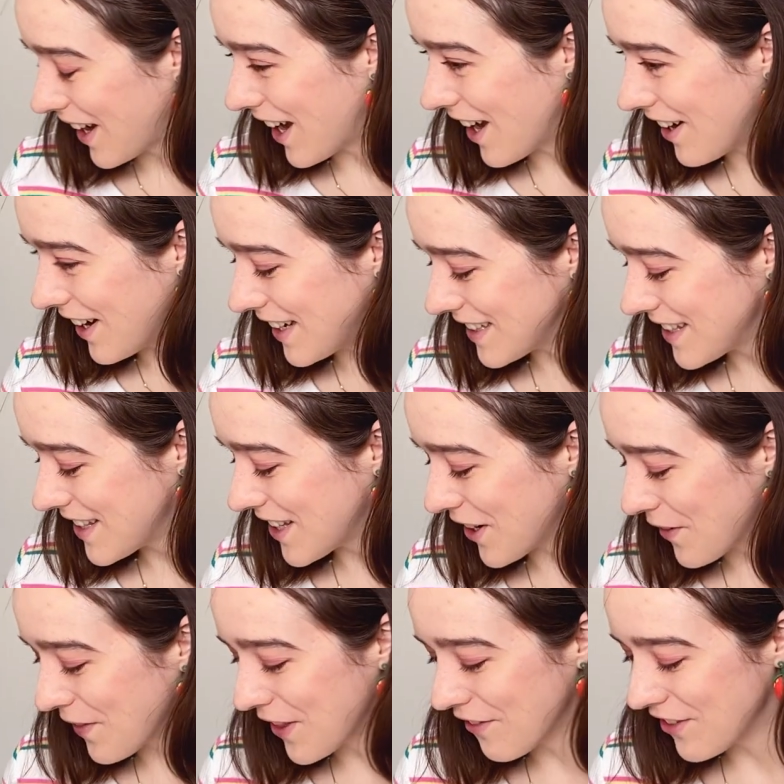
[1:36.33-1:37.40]
Alright,
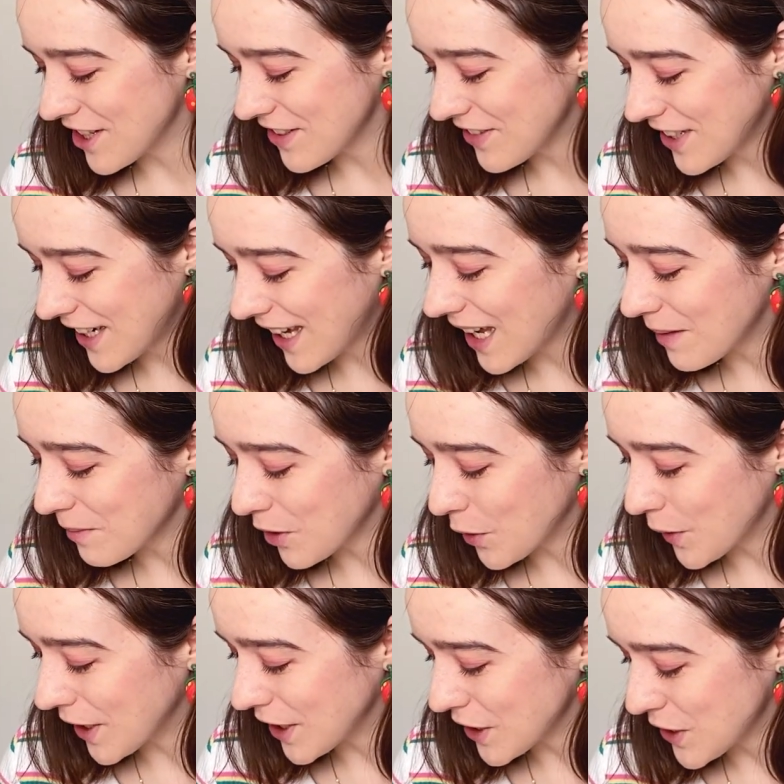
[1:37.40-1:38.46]
so the first book I'm
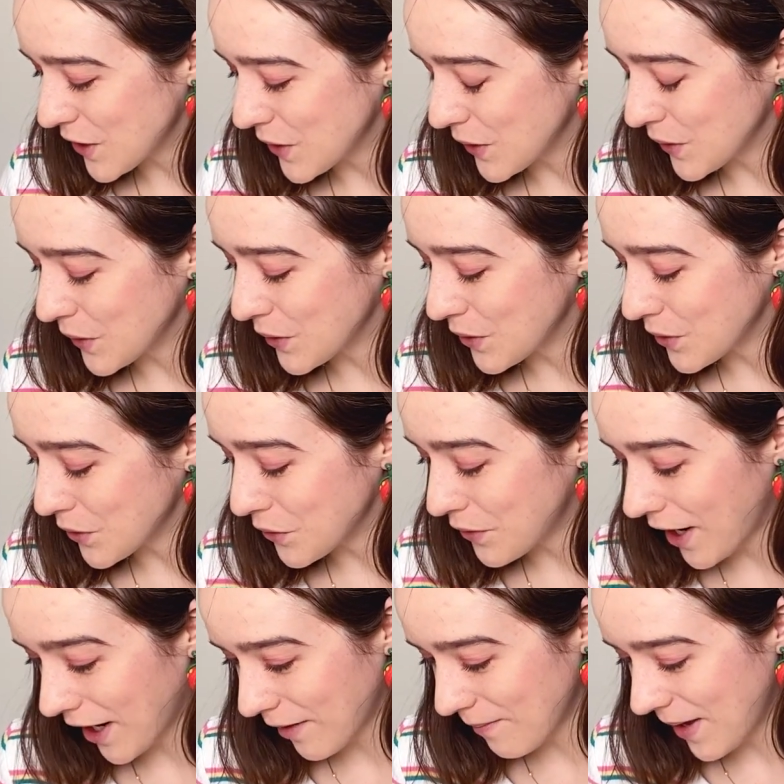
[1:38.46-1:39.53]
going to
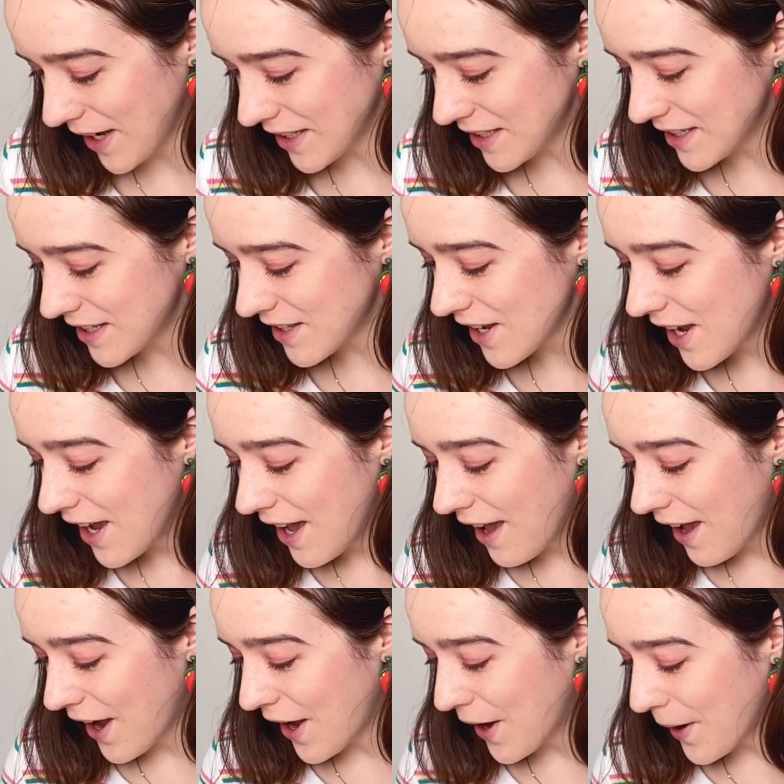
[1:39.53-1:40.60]
recommend,
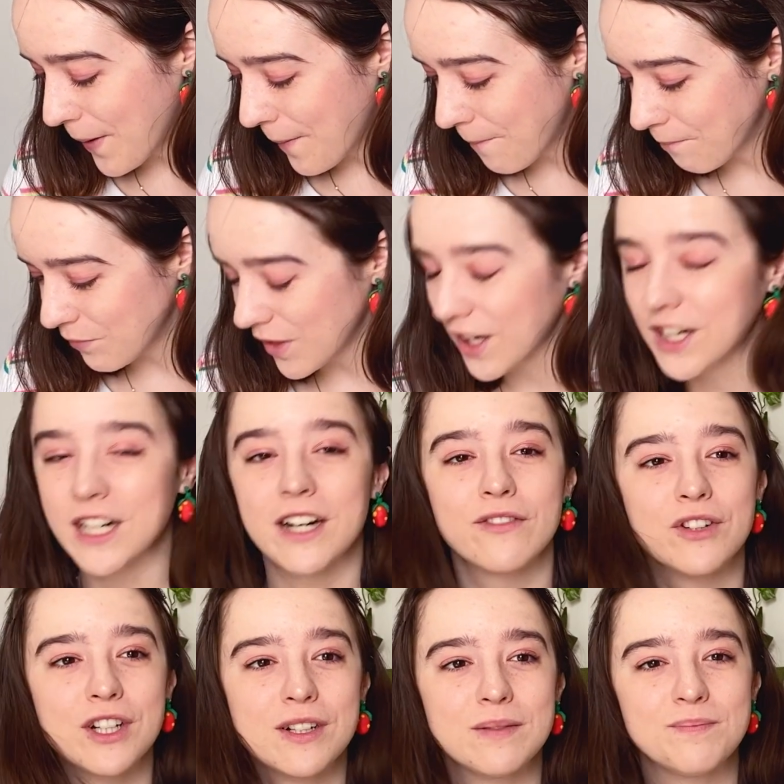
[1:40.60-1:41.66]
the
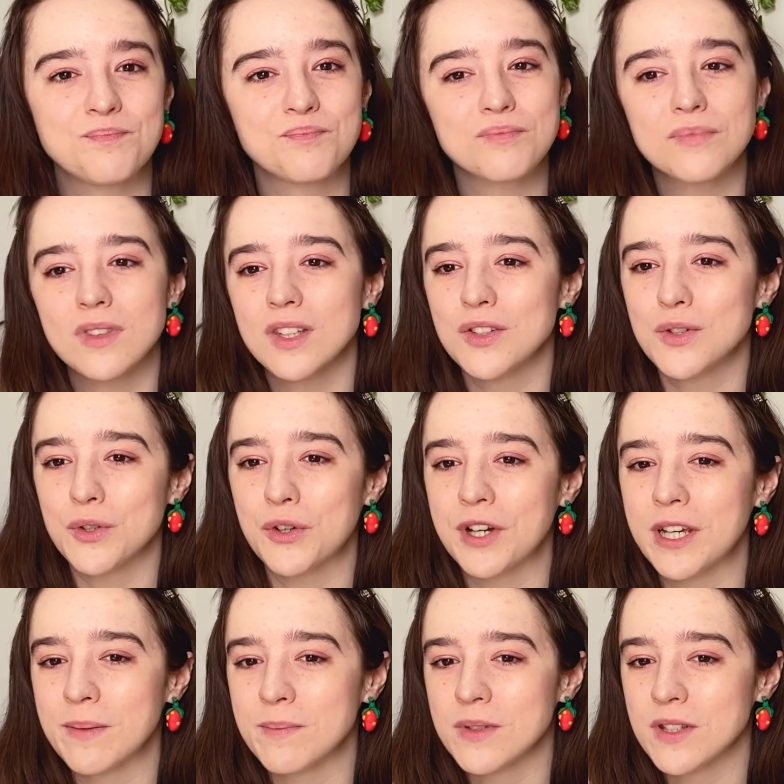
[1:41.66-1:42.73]
cover
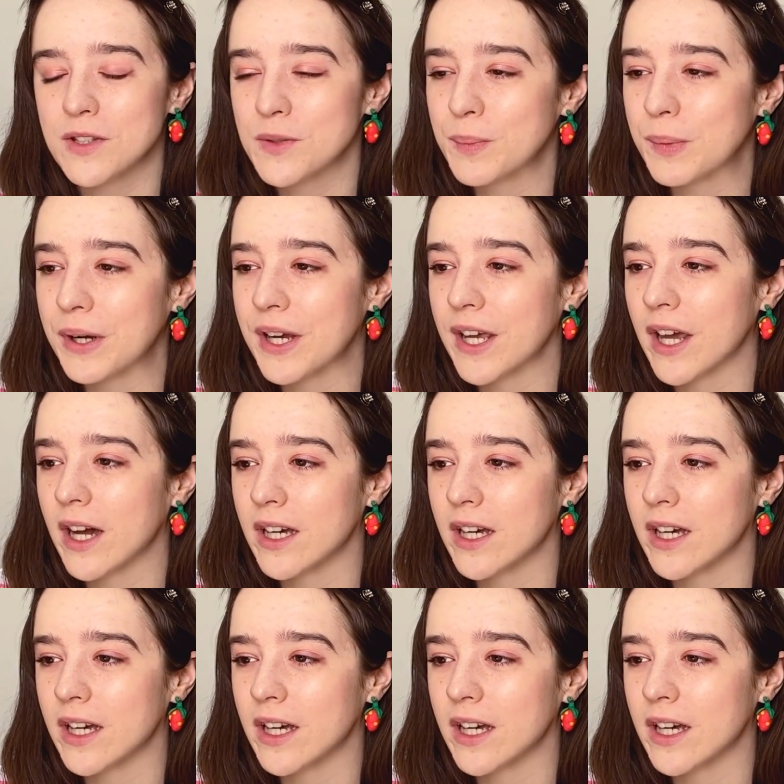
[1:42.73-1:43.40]
screams spring.